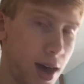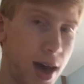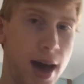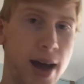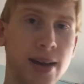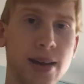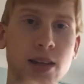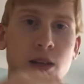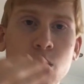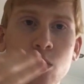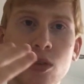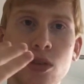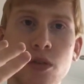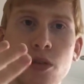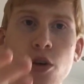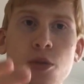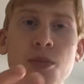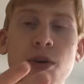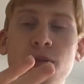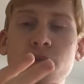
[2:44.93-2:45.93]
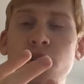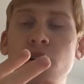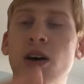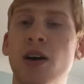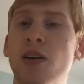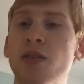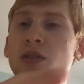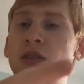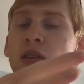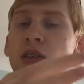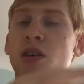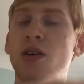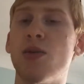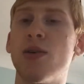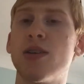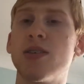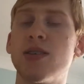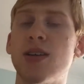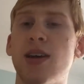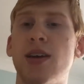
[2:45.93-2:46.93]
and this was a few months after the
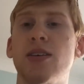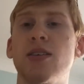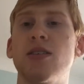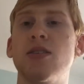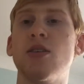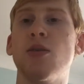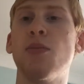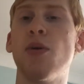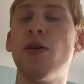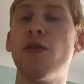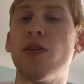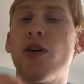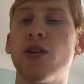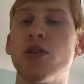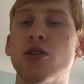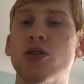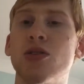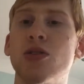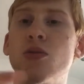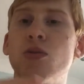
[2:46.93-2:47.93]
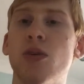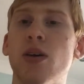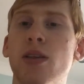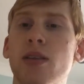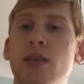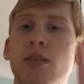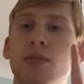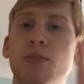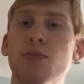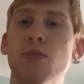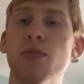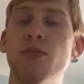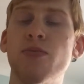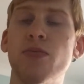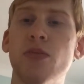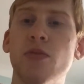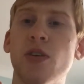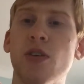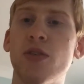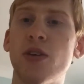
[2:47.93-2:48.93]
US test. So both countries were at
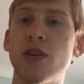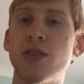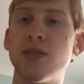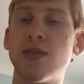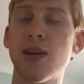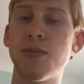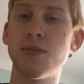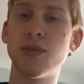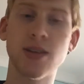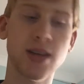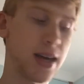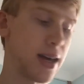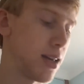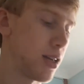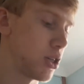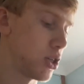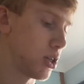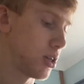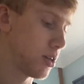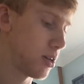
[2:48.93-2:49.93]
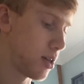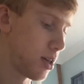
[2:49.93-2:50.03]
roughly the same stage.